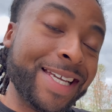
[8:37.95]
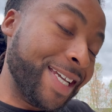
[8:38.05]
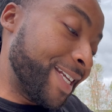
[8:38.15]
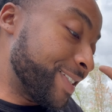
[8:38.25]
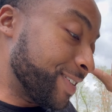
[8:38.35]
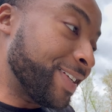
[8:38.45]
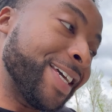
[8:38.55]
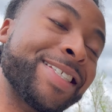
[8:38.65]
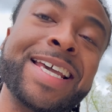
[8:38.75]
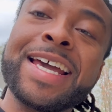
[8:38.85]
And until
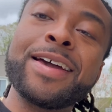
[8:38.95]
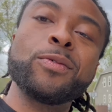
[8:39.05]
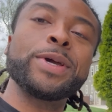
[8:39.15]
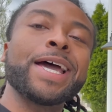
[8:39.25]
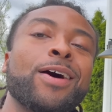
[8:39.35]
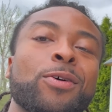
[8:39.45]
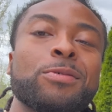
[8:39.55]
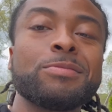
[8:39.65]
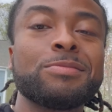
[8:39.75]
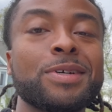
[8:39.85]
next time, we out.
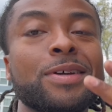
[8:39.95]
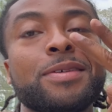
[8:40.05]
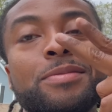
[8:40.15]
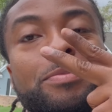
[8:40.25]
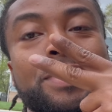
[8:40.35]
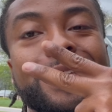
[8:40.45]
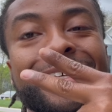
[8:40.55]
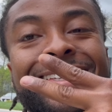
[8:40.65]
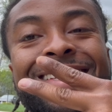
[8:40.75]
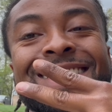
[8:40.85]

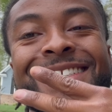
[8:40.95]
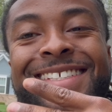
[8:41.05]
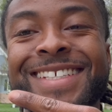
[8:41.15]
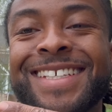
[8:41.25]
Peace.